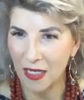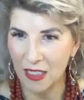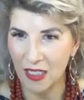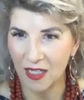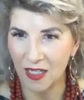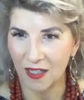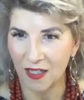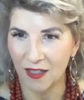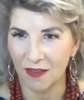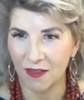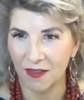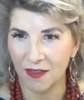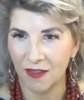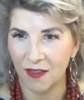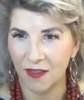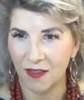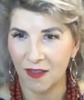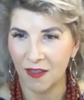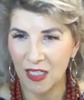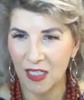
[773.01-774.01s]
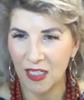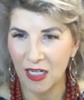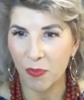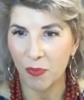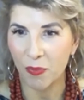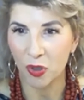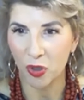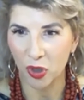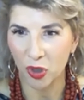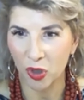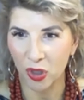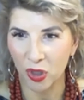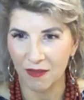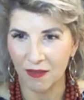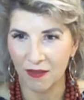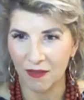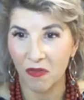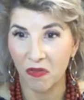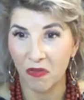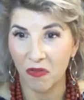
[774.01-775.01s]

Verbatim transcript: getting up early fail.